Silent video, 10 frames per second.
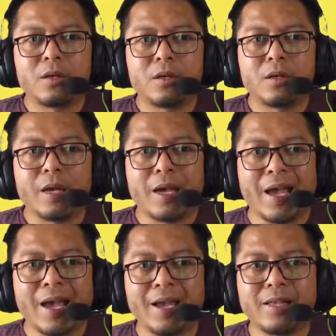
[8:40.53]

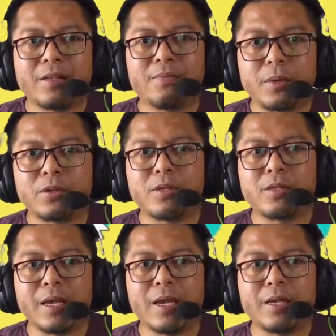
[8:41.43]
hand
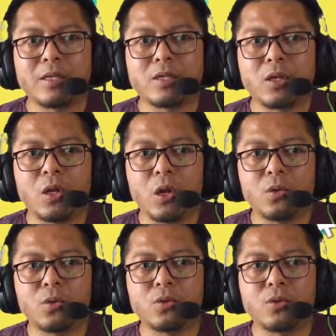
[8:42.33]
is
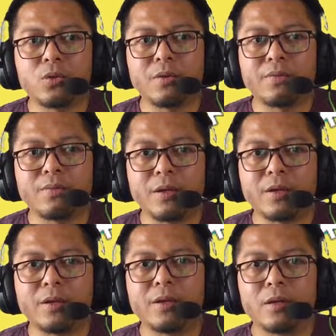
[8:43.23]
close to the fire,